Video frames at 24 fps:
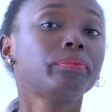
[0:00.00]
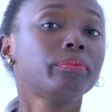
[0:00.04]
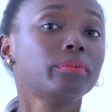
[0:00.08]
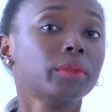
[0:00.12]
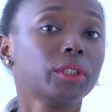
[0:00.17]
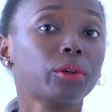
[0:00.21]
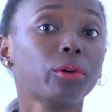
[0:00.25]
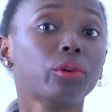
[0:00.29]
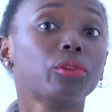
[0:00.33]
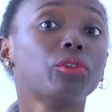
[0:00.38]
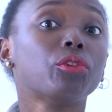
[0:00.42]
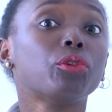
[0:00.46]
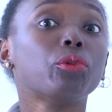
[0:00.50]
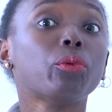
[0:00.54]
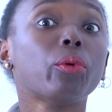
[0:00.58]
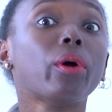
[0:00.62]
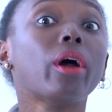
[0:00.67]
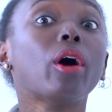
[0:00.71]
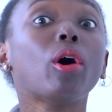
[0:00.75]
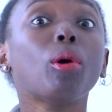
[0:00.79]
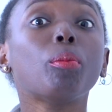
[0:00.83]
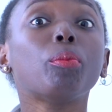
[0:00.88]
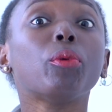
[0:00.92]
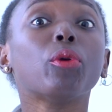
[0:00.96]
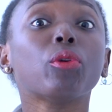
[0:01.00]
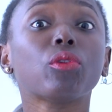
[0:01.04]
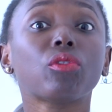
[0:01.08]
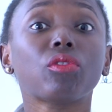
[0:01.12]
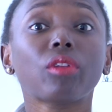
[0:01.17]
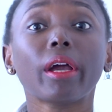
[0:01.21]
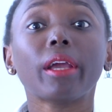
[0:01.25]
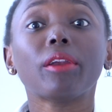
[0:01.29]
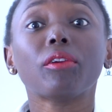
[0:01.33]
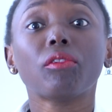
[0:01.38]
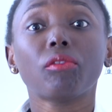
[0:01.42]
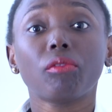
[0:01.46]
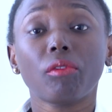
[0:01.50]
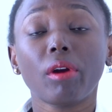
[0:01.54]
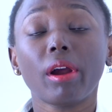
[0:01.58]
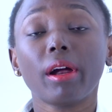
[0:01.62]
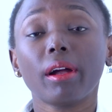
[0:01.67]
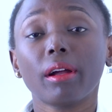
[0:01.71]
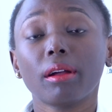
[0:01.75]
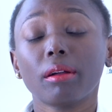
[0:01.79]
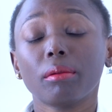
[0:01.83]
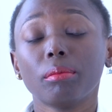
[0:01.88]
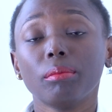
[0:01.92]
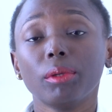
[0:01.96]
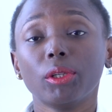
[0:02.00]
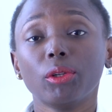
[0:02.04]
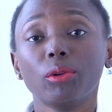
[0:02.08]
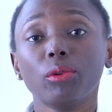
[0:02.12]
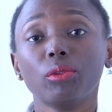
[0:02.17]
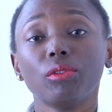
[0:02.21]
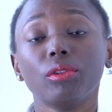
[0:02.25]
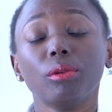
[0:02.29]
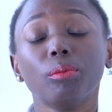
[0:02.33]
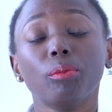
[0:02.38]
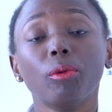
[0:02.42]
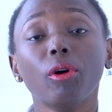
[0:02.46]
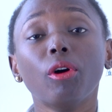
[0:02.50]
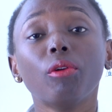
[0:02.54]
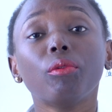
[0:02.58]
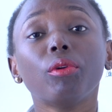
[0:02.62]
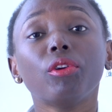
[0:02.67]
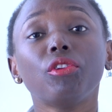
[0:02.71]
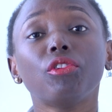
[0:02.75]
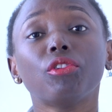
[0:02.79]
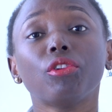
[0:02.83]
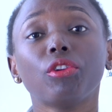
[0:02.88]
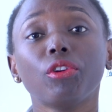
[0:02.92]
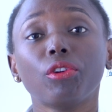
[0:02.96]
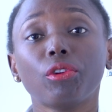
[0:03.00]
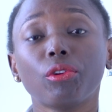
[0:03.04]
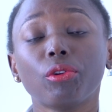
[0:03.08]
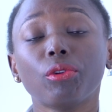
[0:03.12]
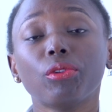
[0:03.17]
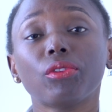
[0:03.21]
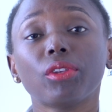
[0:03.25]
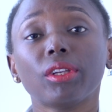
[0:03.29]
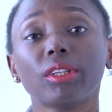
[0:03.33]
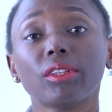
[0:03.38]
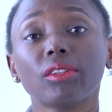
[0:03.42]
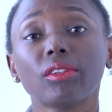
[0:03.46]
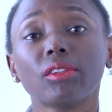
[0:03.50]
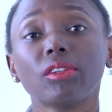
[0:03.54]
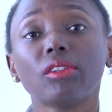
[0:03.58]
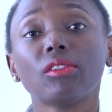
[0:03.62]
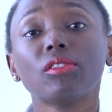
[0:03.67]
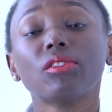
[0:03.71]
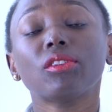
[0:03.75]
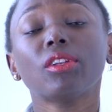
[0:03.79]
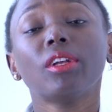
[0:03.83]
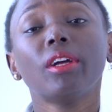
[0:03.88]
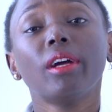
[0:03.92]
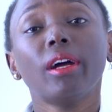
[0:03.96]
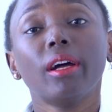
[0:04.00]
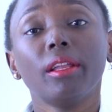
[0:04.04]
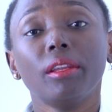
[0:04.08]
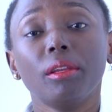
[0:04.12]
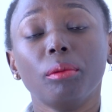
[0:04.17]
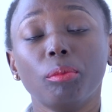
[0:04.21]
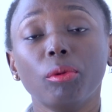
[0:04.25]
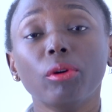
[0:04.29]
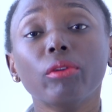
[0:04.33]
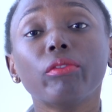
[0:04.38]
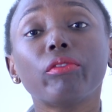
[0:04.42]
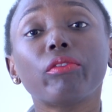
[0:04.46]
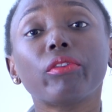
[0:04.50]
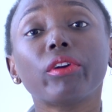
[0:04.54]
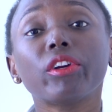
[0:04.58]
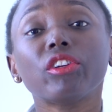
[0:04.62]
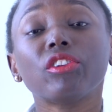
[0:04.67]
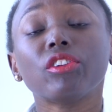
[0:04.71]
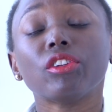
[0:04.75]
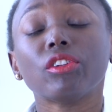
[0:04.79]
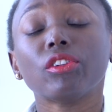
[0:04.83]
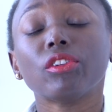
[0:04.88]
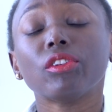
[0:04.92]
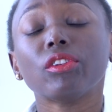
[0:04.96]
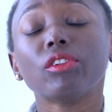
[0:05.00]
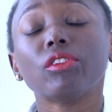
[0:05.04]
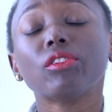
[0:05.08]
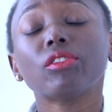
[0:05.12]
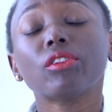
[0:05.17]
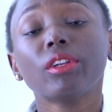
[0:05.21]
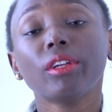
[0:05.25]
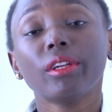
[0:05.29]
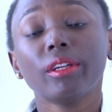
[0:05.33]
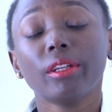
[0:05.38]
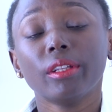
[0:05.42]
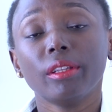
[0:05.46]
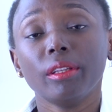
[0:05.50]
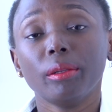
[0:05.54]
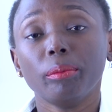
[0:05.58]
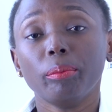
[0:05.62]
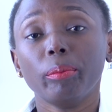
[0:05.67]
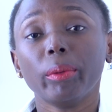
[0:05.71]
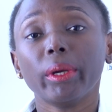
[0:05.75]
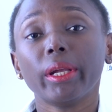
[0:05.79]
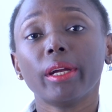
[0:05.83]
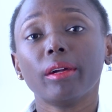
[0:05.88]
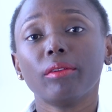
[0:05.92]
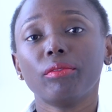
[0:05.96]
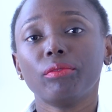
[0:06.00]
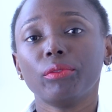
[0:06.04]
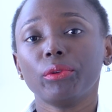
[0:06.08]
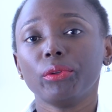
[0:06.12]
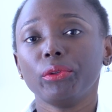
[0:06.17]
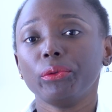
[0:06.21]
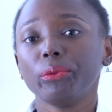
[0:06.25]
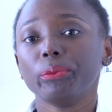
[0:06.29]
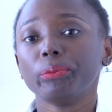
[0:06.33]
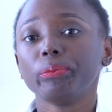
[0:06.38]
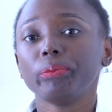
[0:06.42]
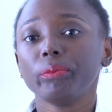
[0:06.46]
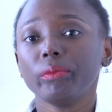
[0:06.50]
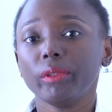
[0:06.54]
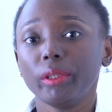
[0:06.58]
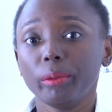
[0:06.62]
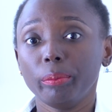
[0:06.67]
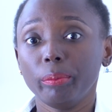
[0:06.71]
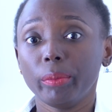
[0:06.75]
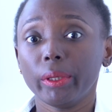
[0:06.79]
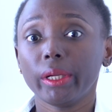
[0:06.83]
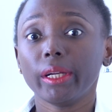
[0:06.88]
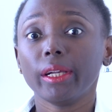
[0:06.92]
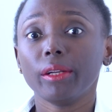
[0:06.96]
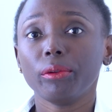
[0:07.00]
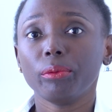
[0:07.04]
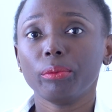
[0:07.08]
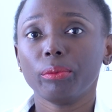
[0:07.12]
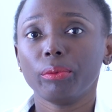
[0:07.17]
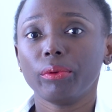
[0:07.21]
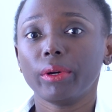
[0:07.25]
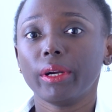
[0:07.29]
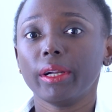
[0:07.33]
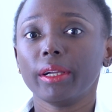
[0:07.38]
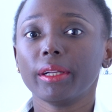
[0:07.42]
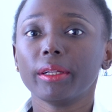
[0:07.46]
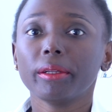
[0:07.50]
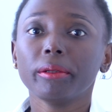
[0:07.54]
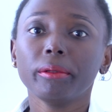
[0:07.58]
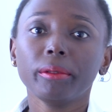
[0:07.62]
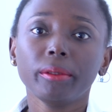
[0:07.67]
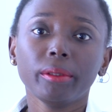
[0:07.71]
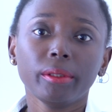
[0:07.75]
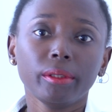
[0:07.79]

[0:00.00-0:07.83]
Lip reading: Because it will help your site rank, because the more original your content is, the more fresh it is, the better for you, the better to rank.